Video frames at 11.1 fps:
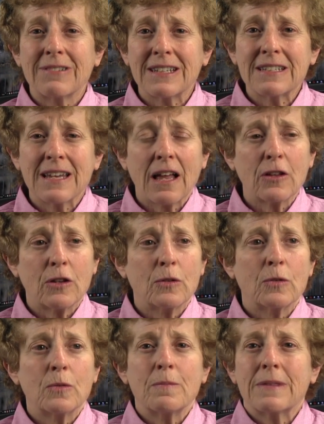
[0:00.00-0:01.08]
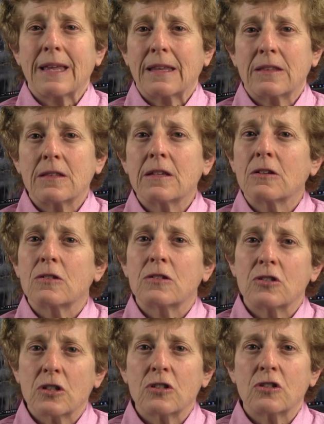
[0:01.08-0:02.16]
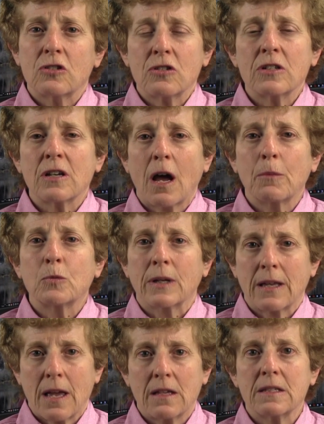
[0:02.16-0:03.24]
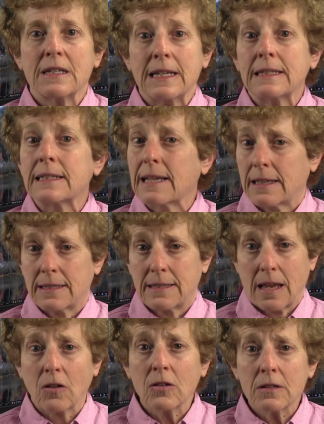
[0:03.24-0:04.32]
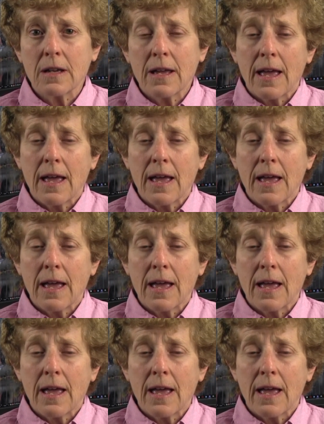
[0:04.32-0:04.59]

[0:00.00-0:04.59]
can tell you that there's just certain times when a case needs to get settled